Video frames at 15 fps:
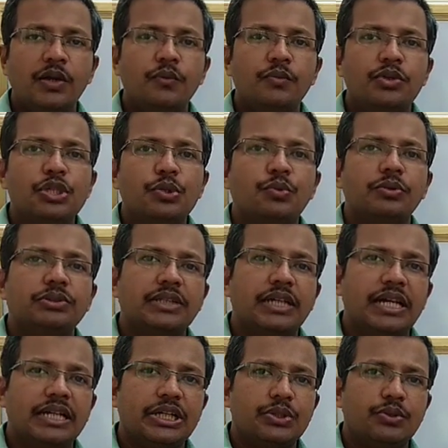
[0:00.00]
which was
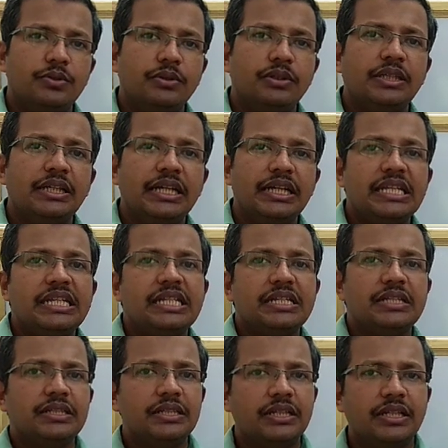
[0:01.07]
actually
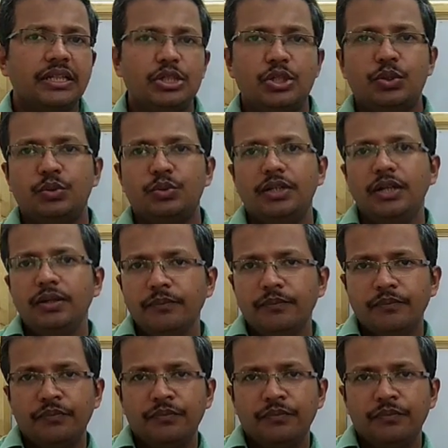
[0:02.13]
entered into the